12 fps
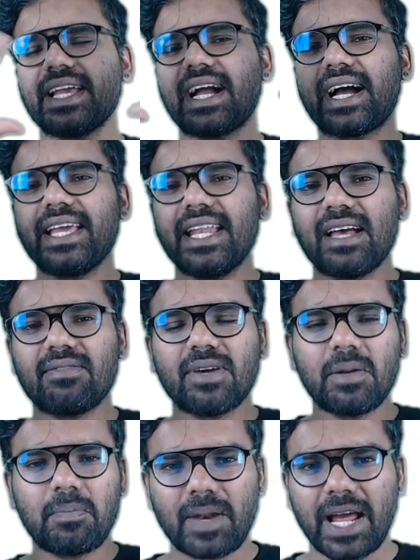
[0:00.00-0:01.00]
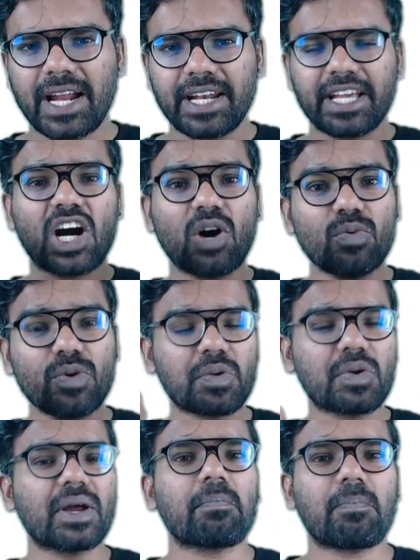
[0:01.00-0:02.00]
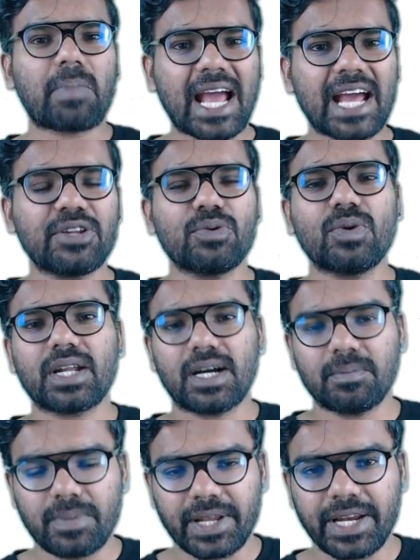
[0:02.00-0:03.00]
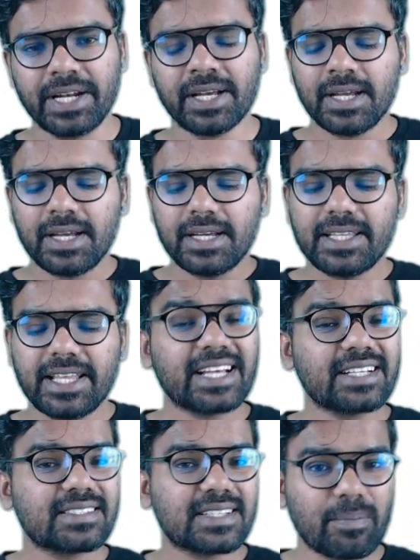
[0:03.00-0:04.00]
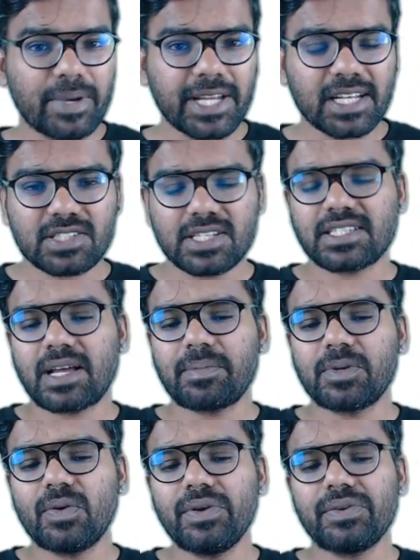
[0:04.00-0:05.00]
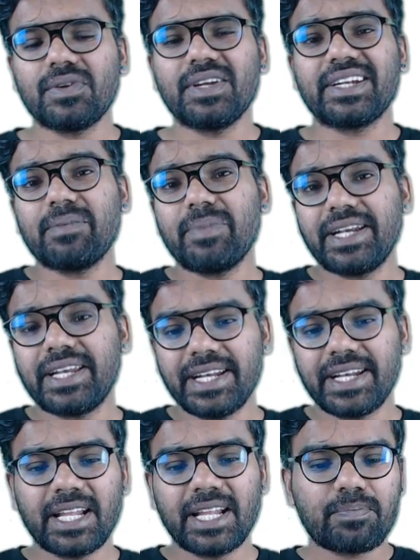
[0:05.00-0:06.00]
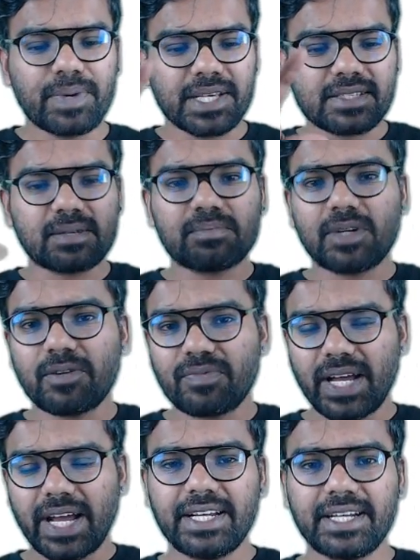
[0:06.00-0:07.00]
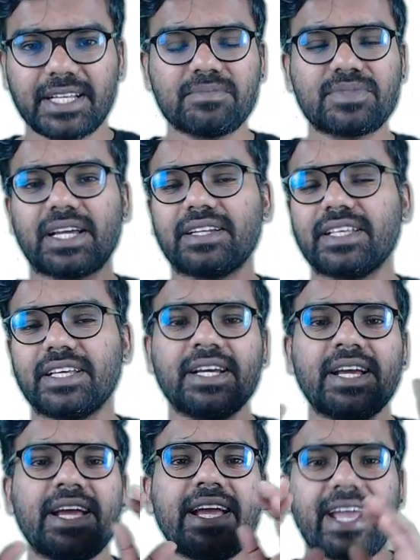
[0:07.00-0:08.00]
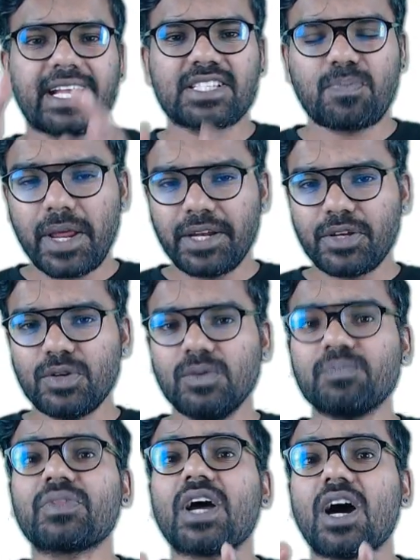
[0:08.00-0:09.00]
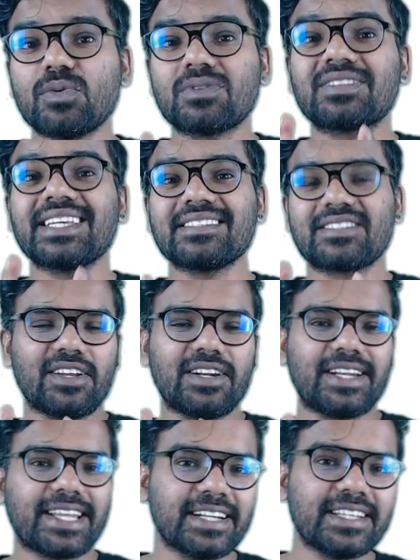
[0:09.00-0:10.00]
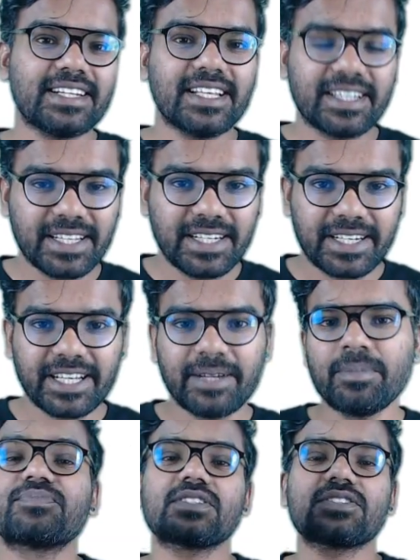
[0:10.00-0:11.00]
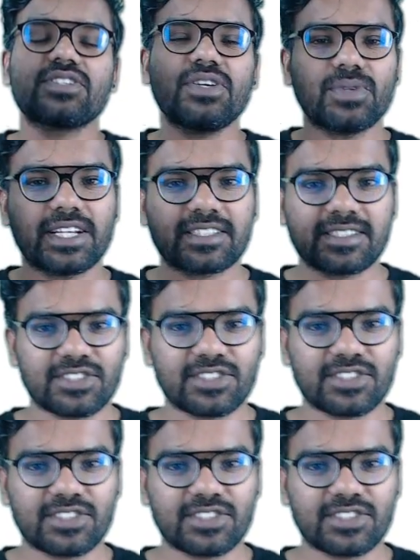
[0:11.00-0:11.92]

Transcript: high level planning, how you can plan your upgrade. In the next coming lectures, I'm going to little bit detail, pick some of the items and then explain you how things are done in a real time. See you in the next lecture.